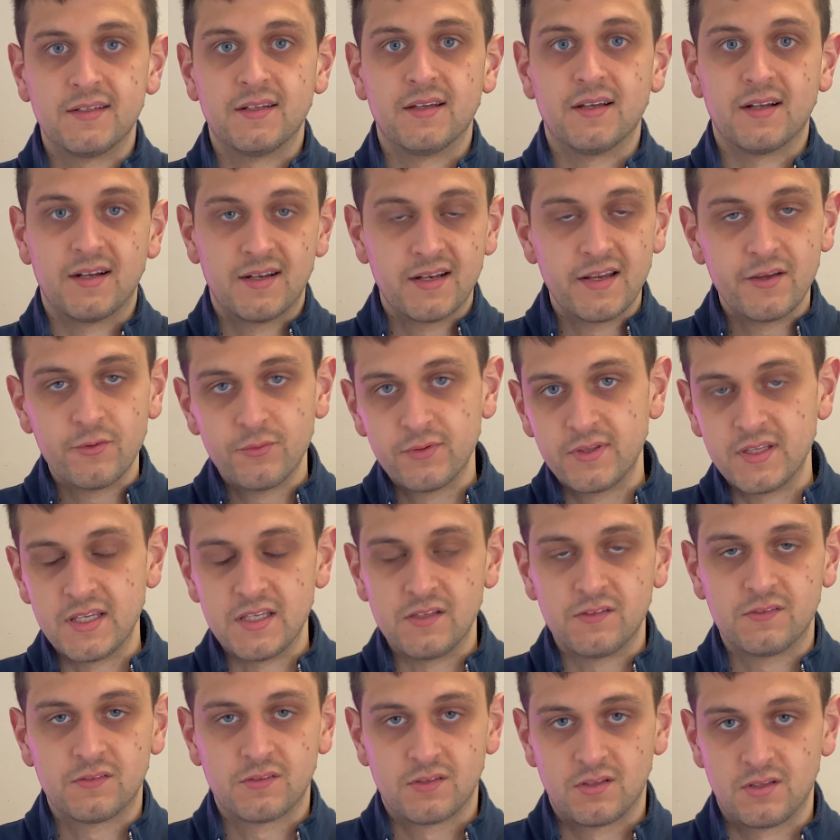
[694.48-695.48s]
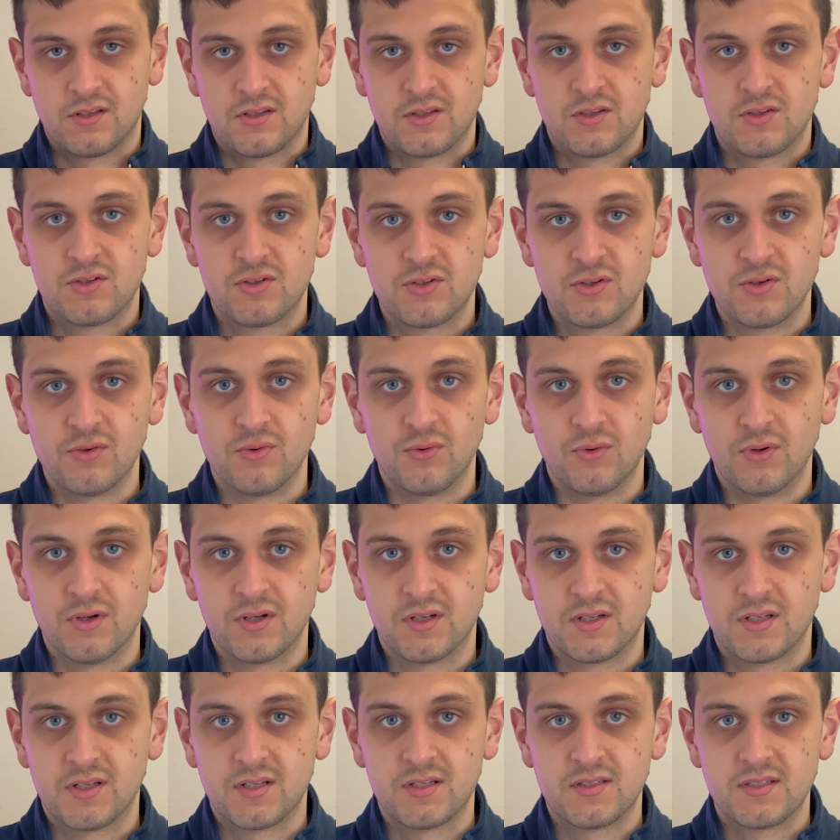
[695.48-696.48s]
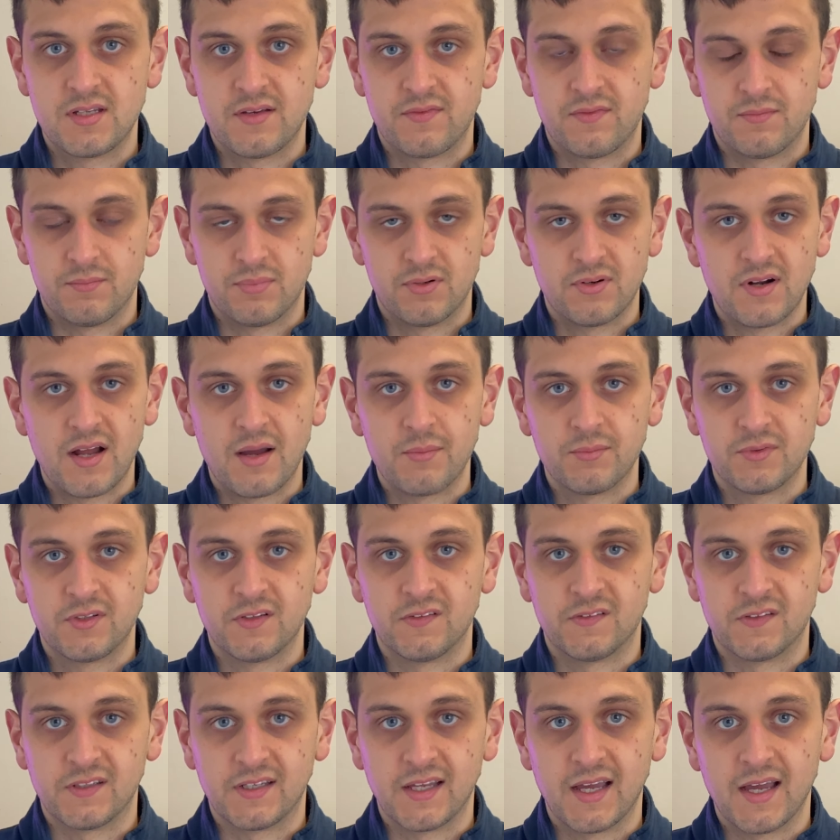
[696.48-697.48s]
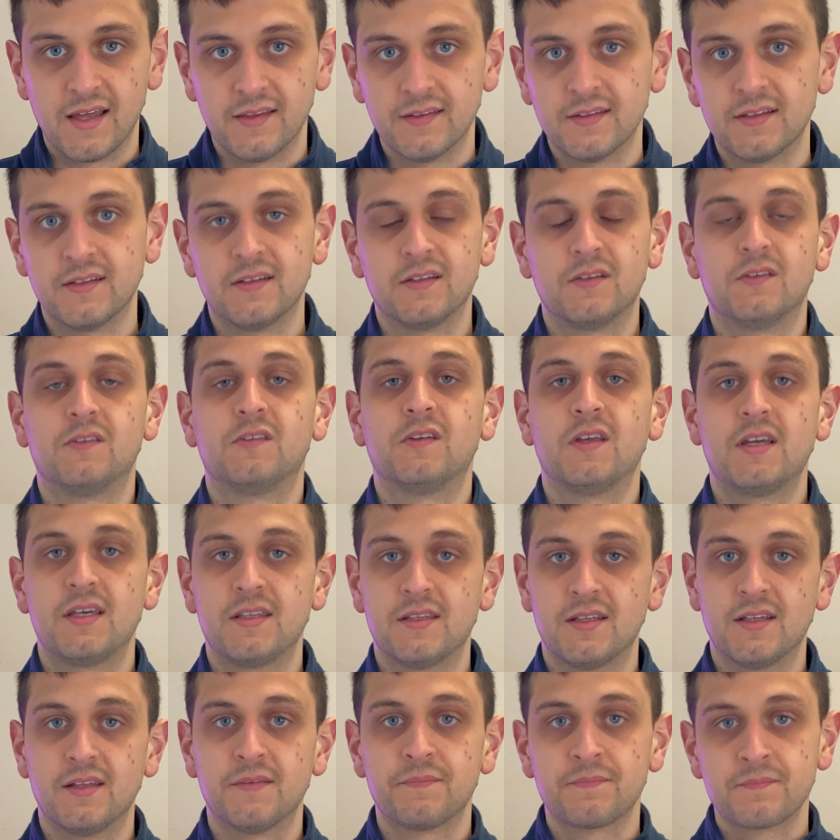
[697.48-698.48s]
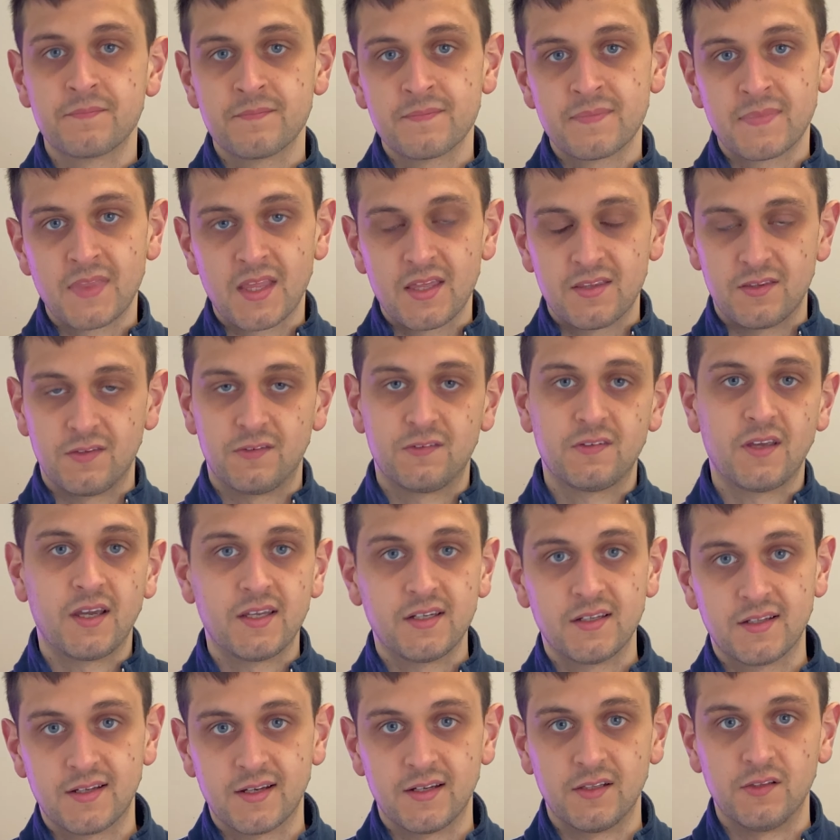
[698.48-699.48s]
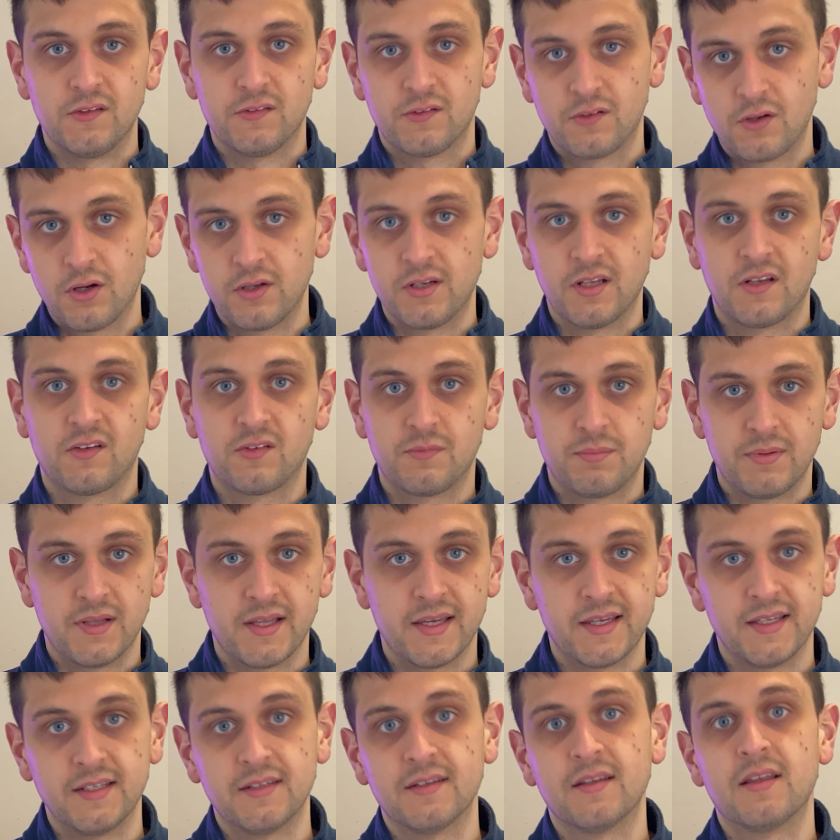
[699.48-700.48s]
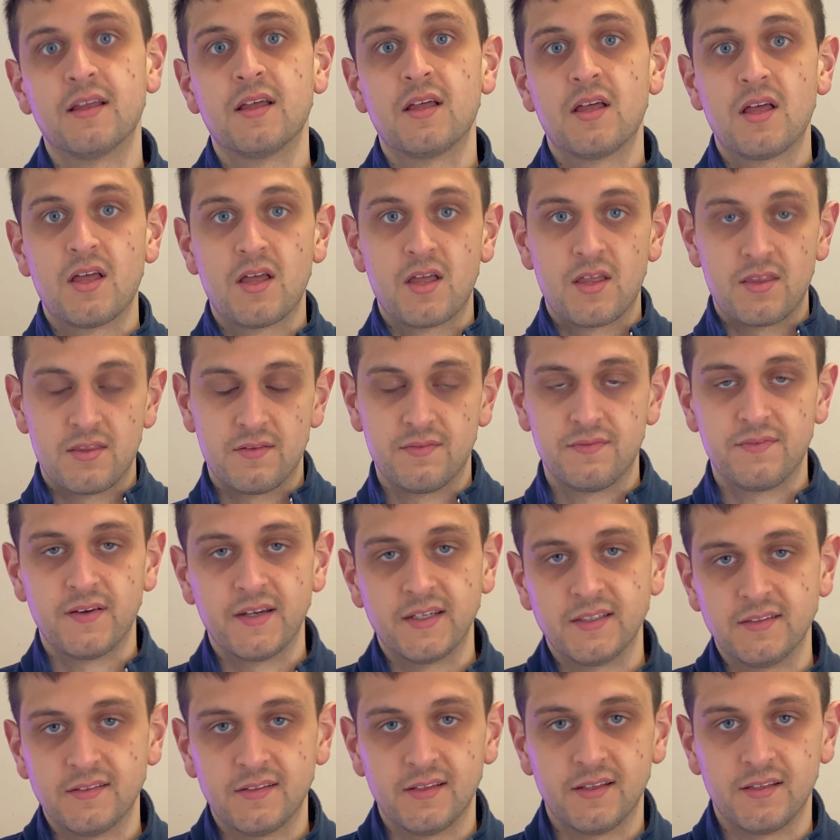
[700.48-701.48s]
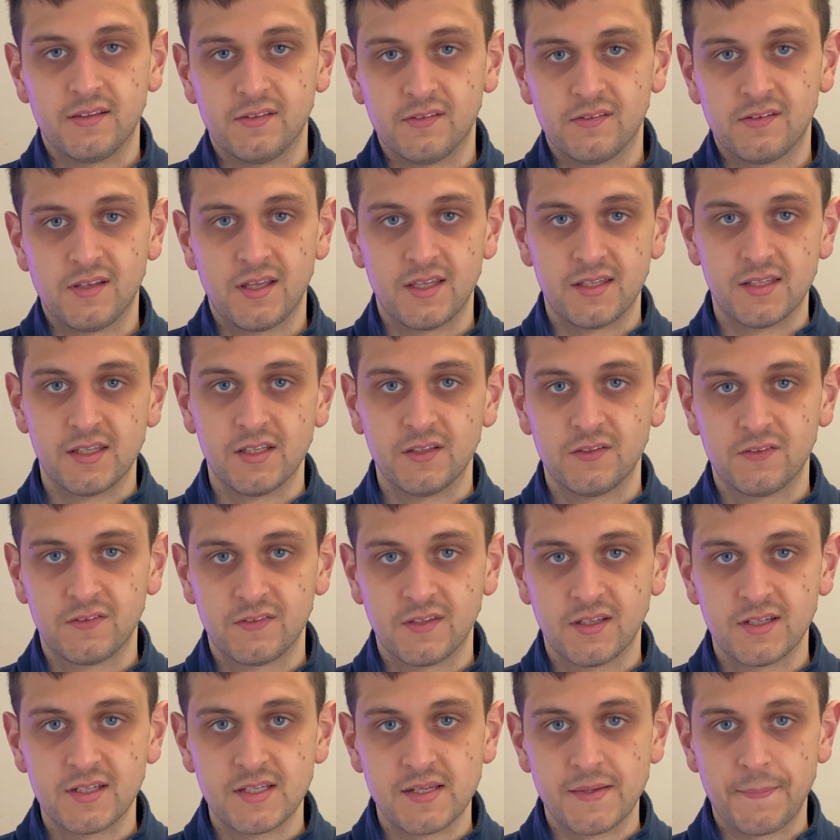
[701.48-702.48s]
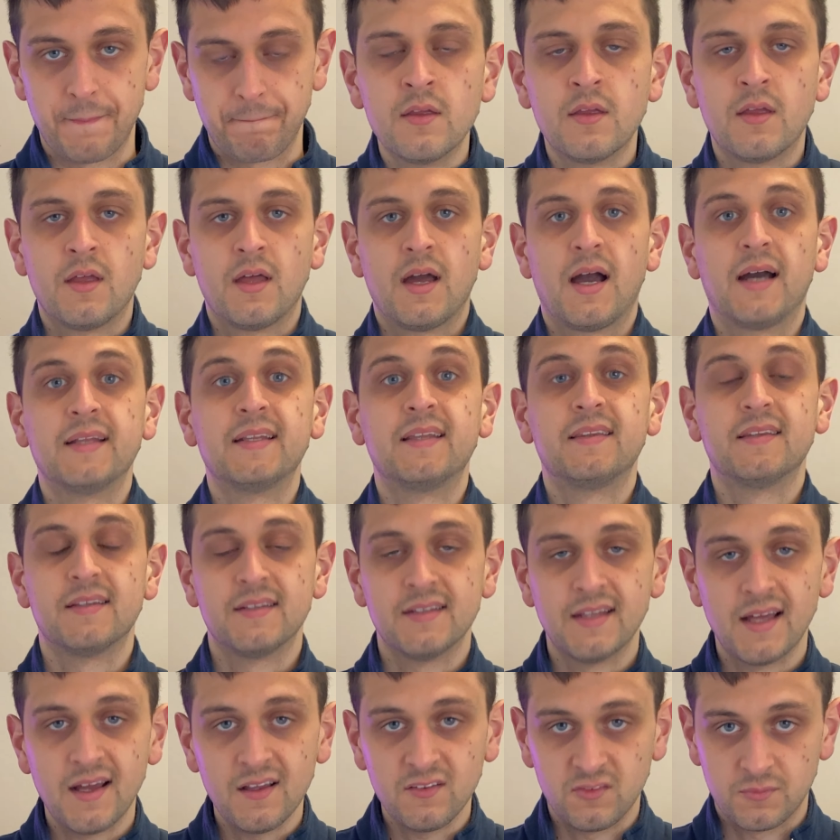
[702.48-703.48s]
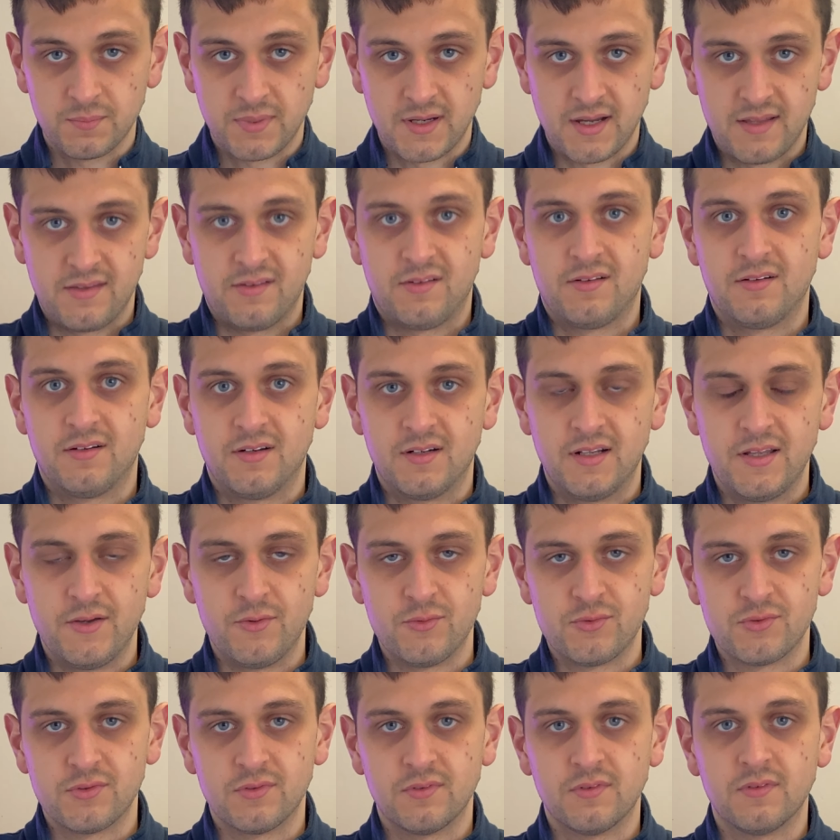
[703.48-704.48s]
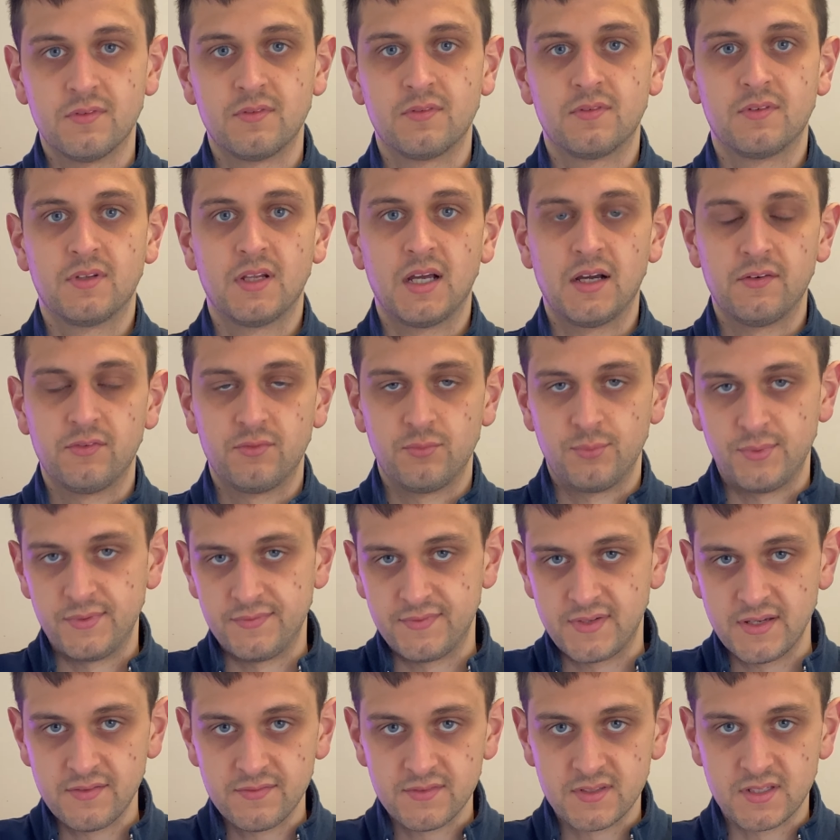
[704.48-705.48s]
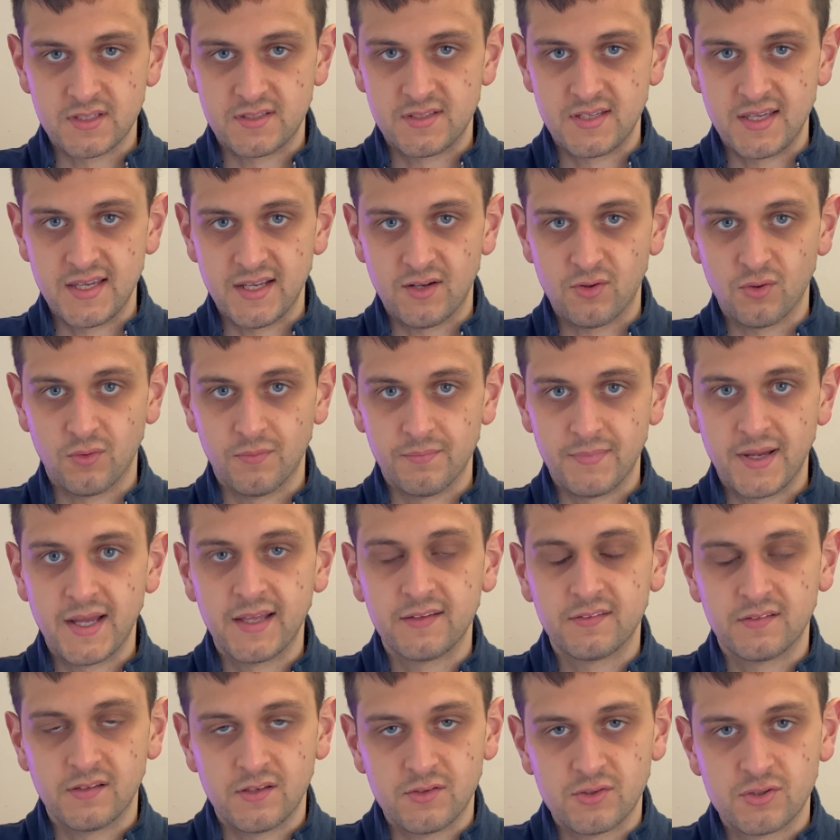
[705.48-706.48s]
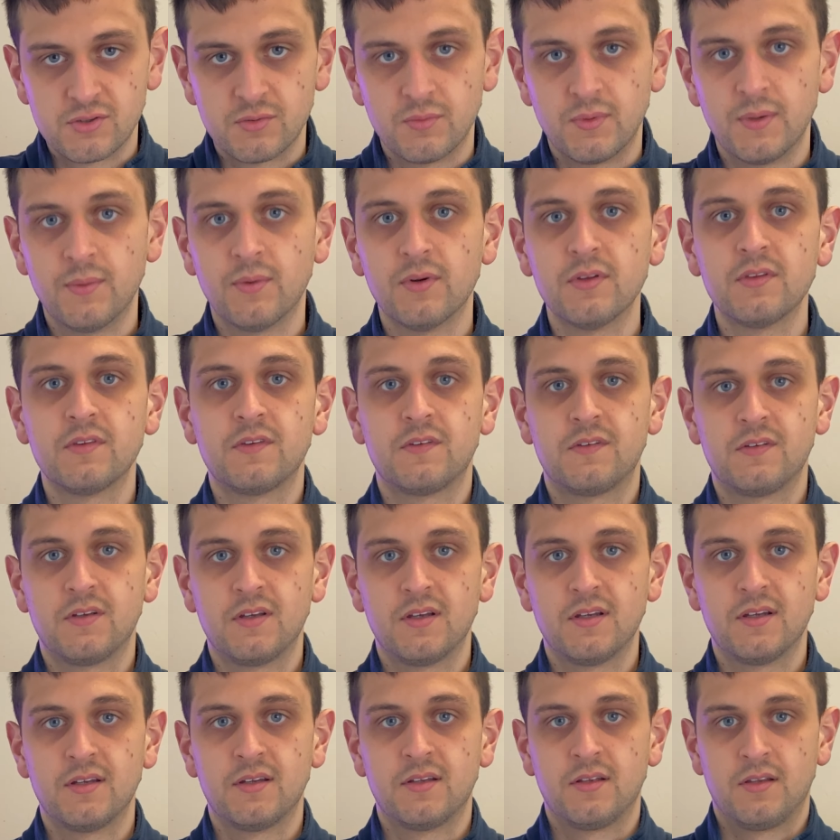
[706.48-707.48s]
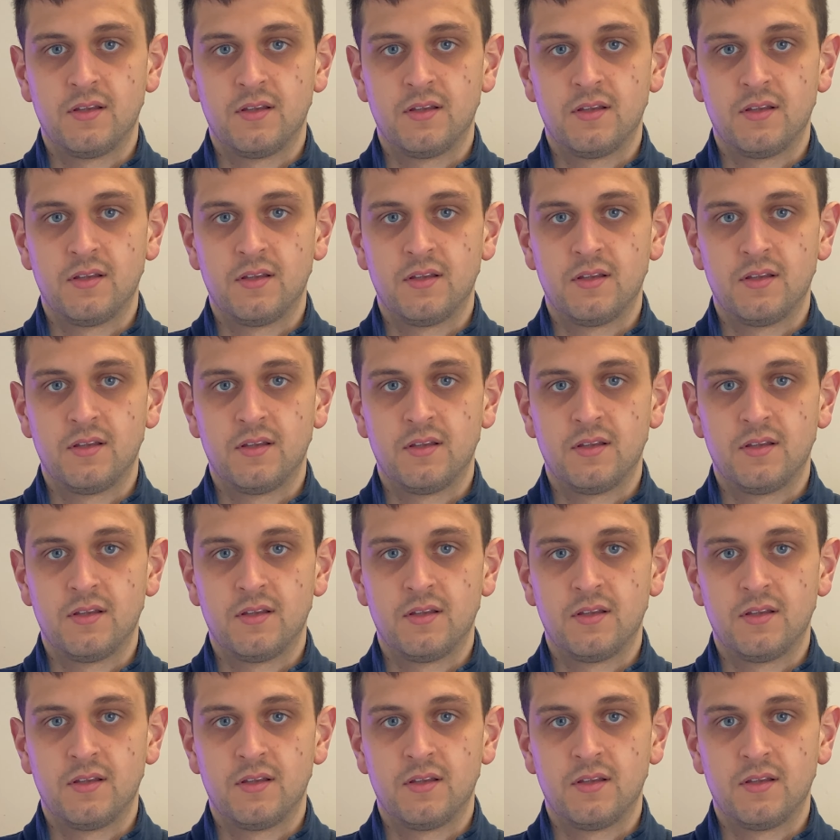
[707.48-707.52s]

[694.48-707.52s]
glue these 2 different parameters together and say that the cytokines could explain the findings in this study. And in the last part of the conclusion, after we've given the take-home message, we want to